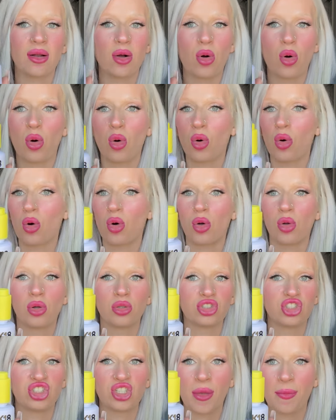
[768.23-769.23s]

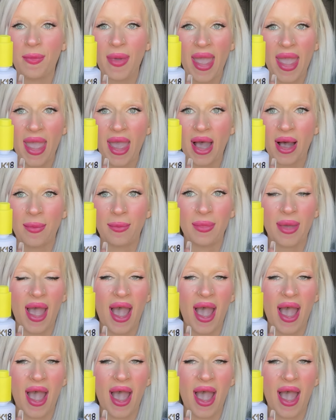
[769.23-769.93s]
whole shabam